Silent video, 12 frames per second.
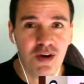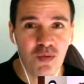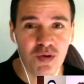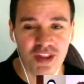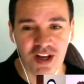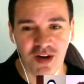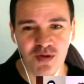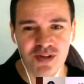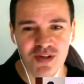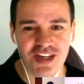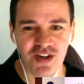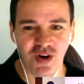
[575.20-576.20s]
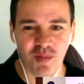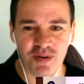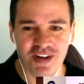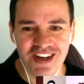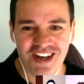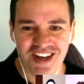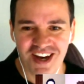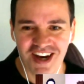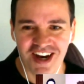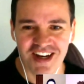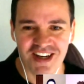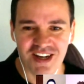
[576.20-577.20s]
when they lose their job.
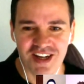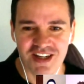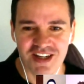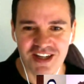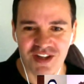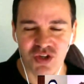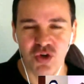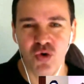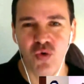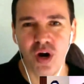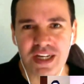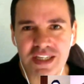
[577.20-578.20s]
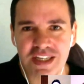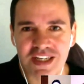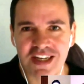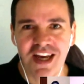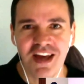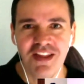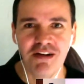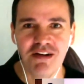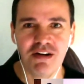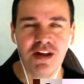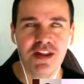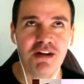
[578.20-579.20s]
It's crazy.
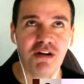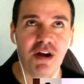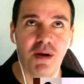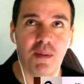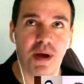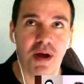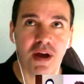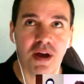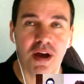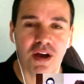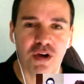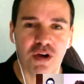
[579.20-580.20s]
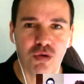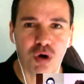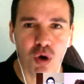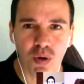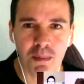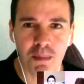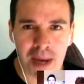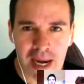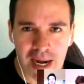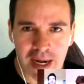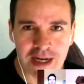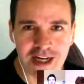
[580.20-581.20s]
There are grown
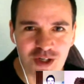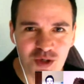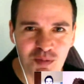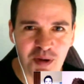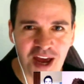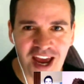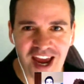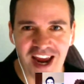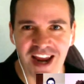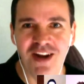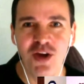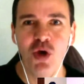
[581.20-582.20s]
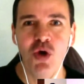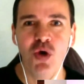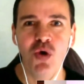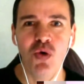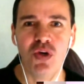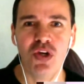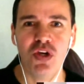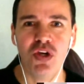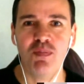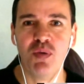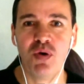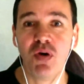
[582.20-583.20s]
men in Japan who
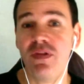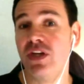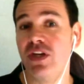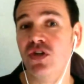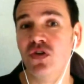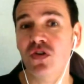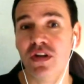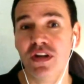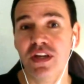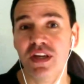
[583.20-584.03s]
put on their suit,